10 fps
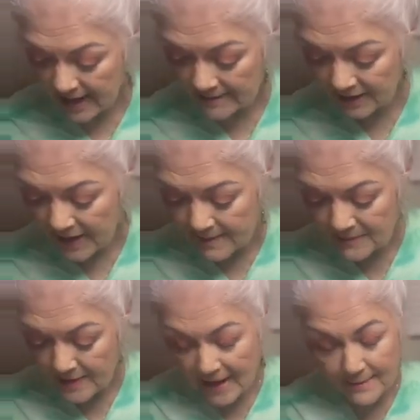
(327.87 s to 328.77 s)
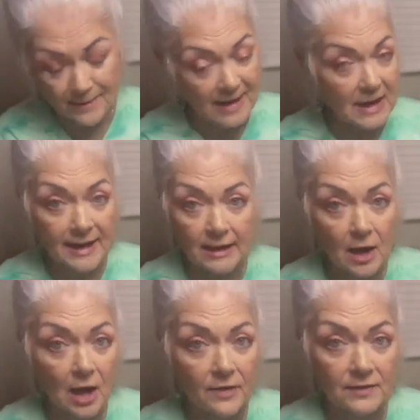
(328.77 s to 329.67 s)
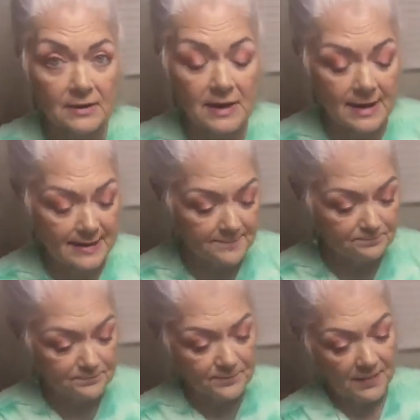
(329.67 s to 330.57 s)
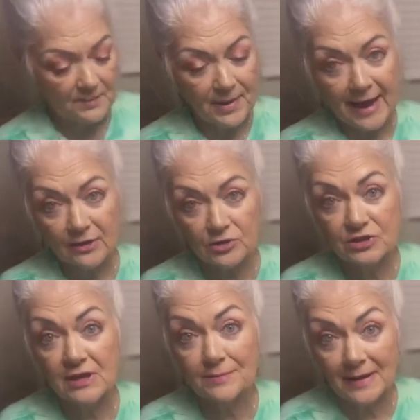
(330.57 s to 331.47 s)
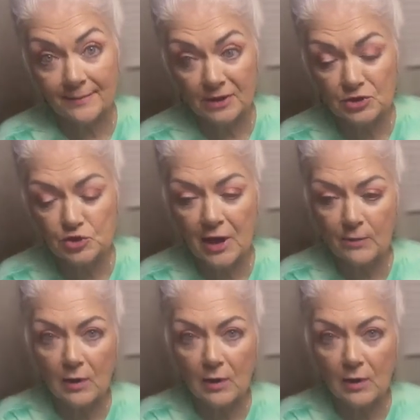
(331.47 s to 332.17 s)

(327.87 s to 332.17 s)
I may not get all the pattern done, but I'm going to try.